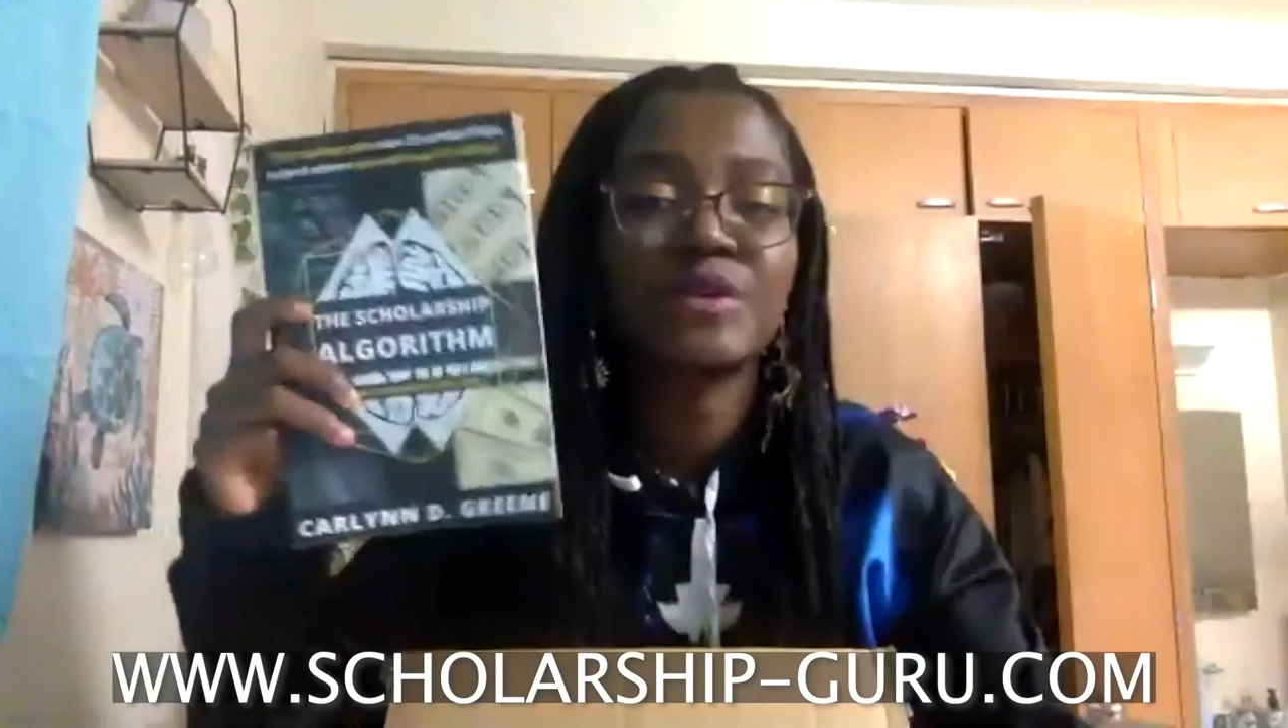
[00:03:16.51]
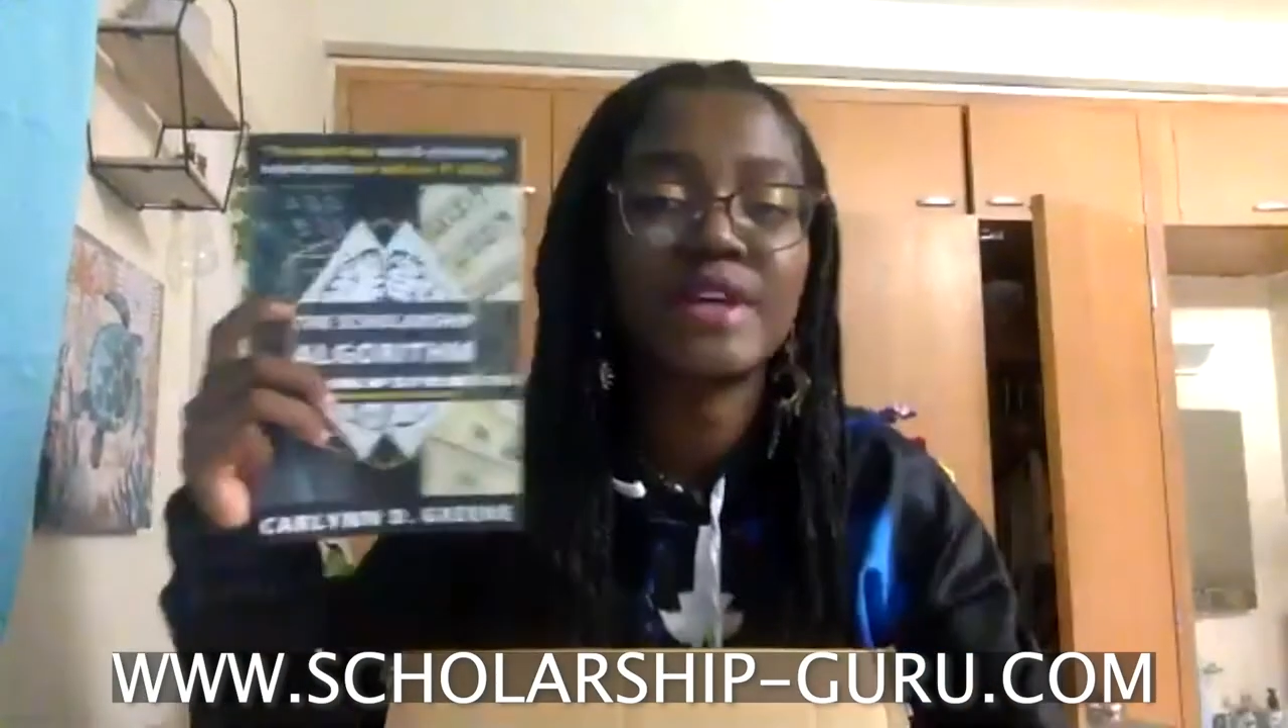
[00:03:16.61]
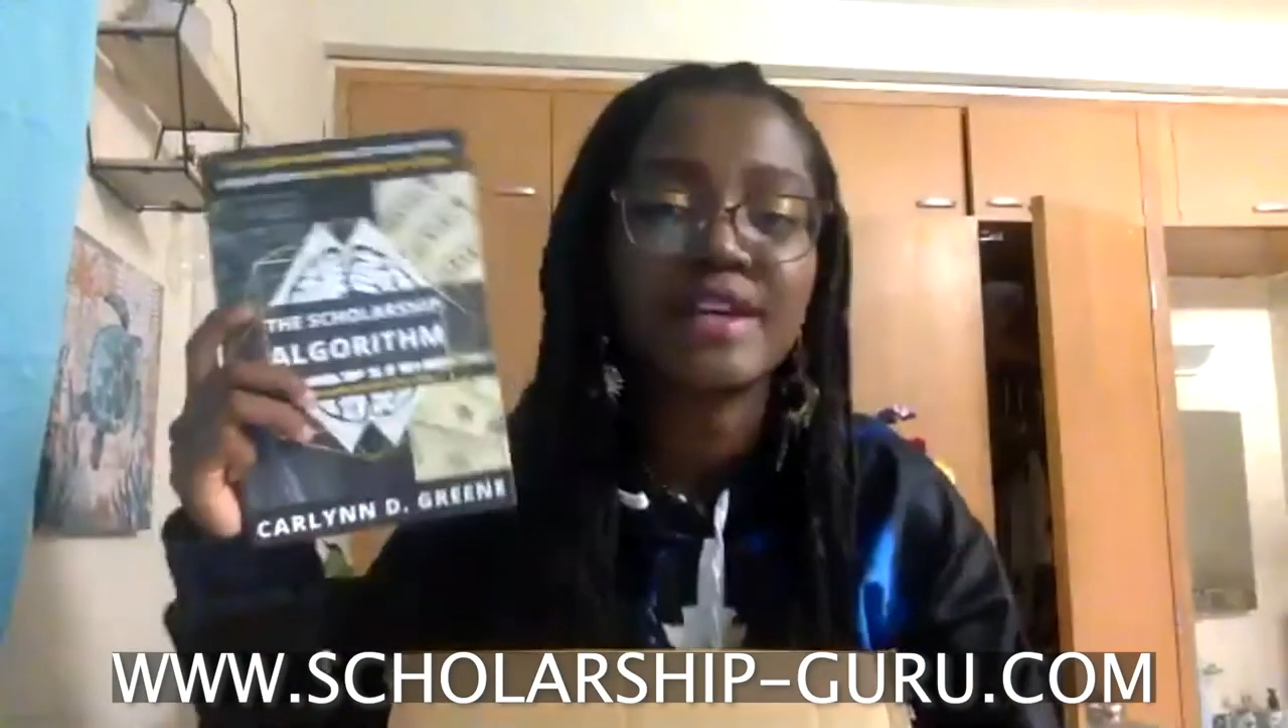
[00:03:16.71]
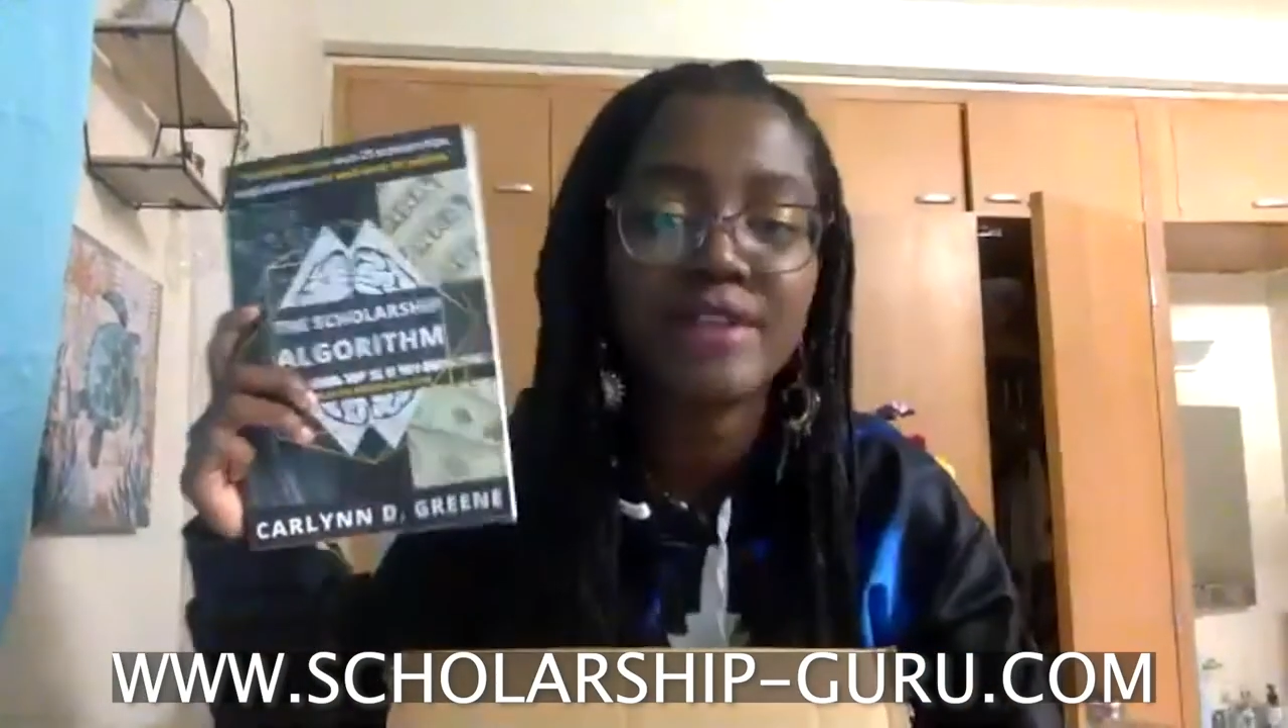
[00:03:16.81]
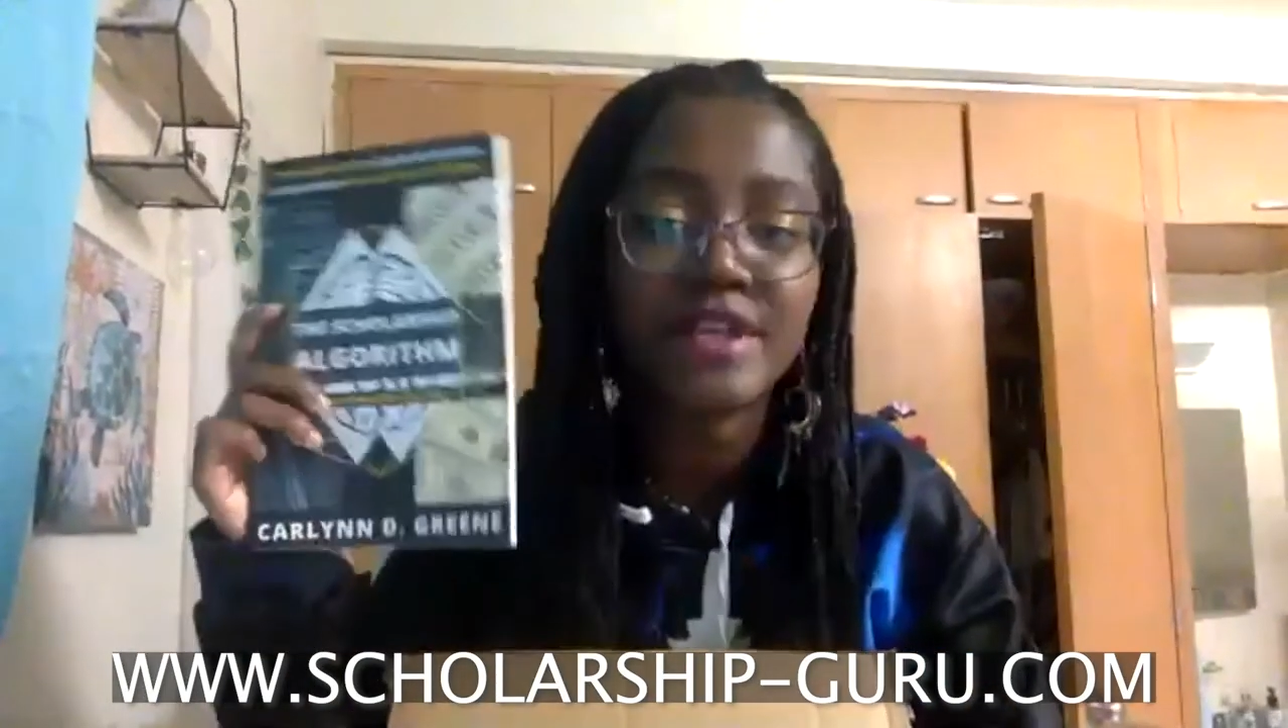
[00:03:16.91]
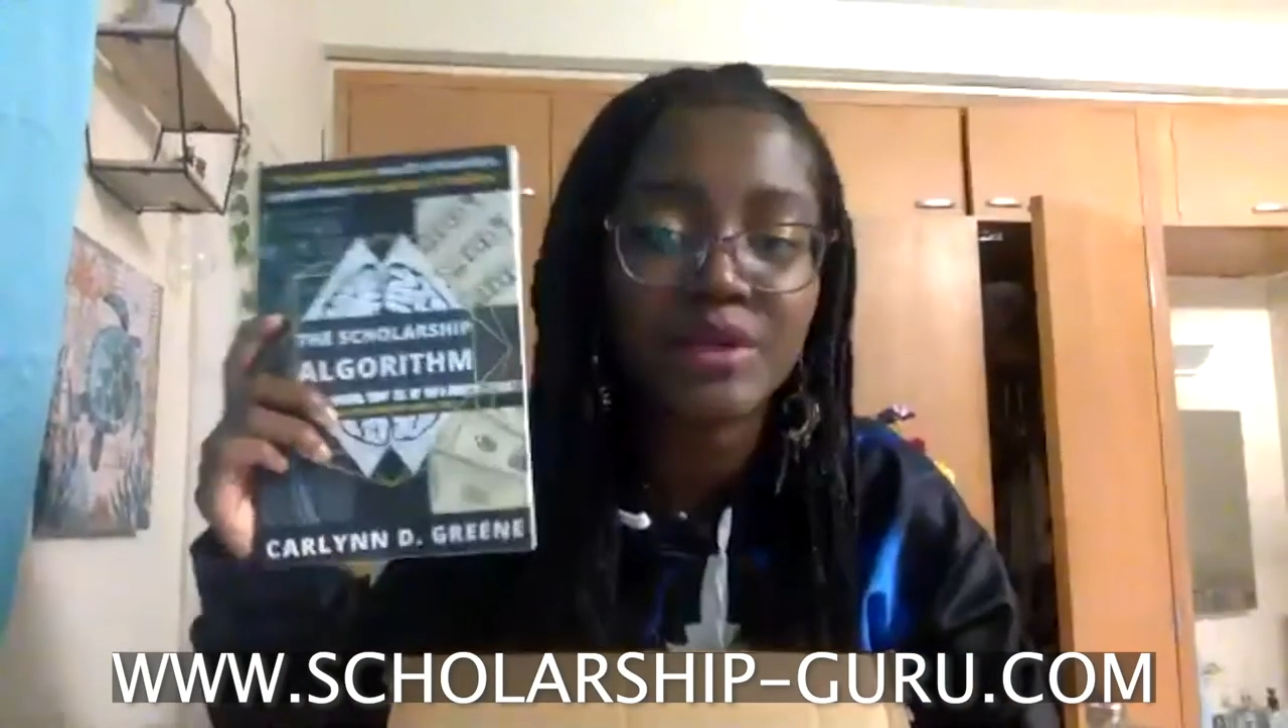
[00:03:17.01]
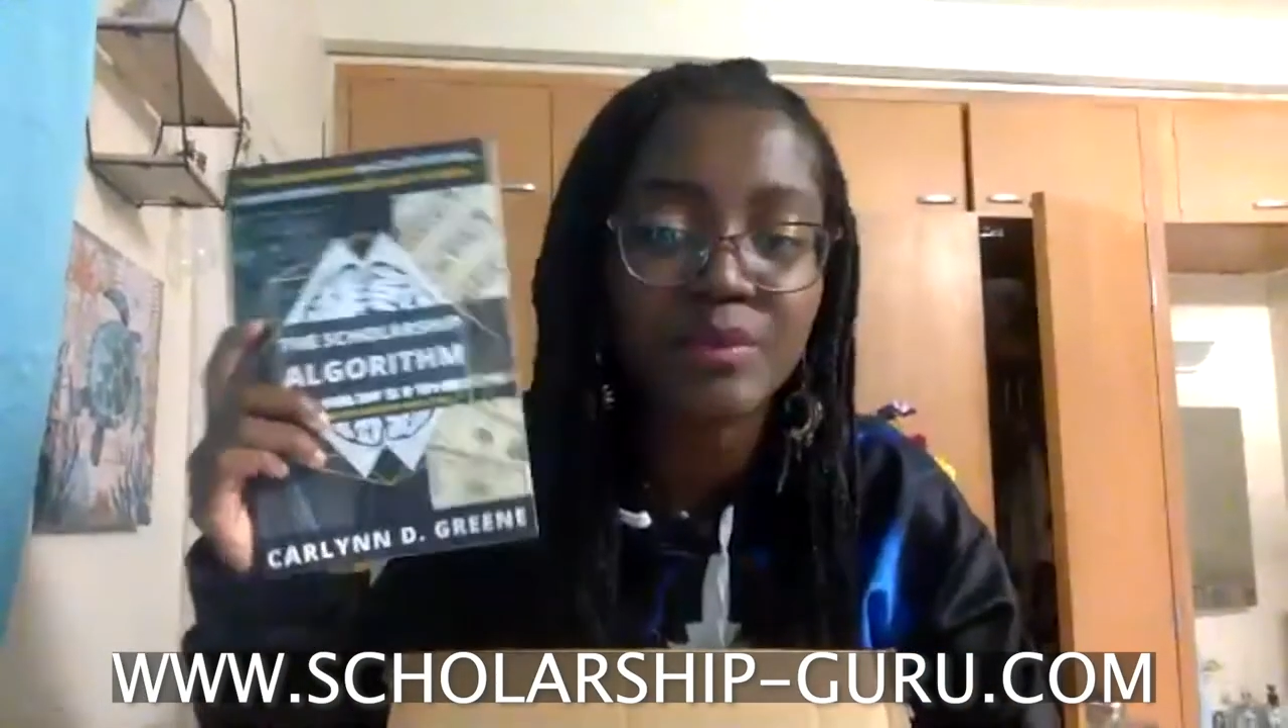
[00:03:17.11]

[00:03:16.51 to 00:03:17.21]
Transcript: I have like a